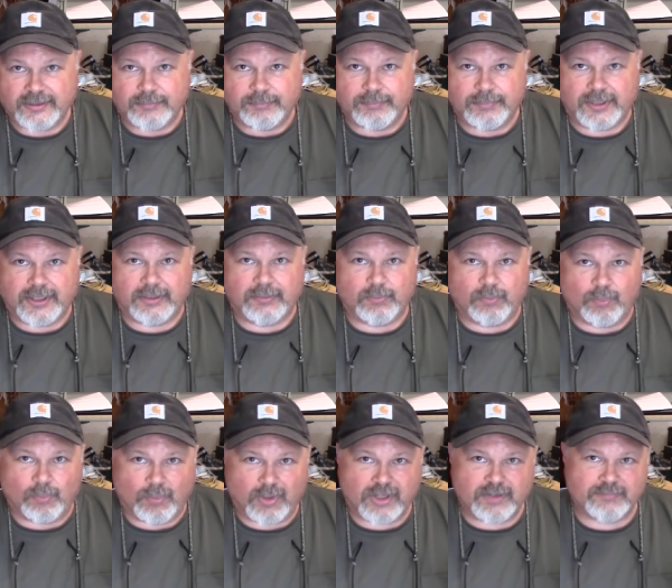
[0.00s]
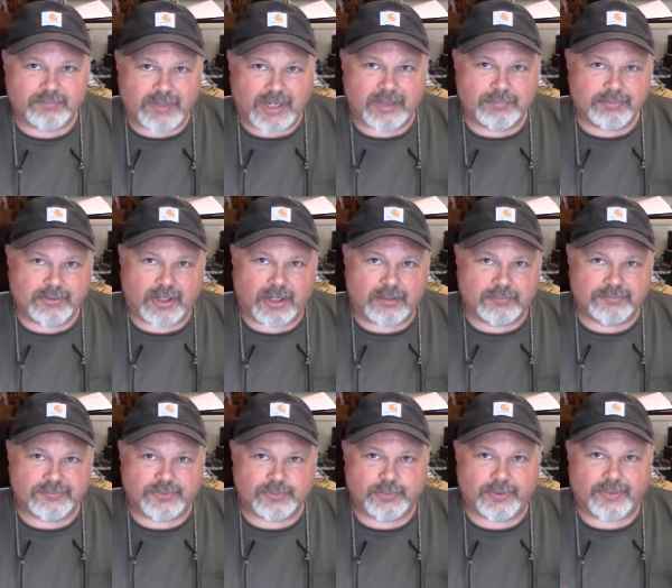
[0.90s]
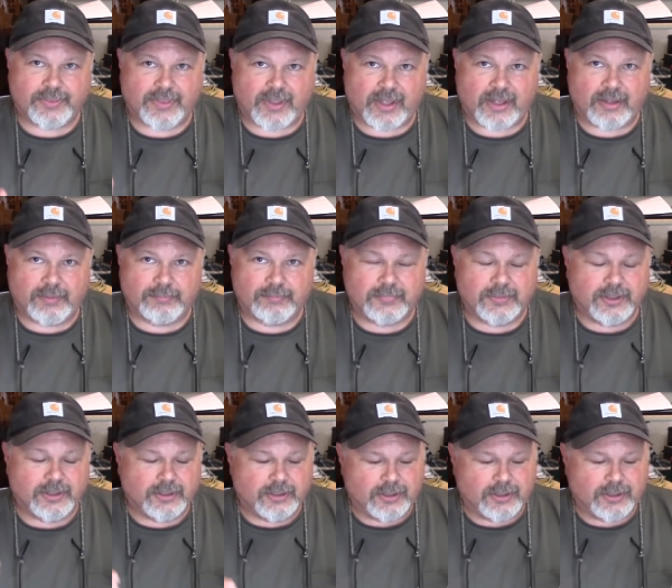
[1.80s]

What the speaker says: But one of my problems with them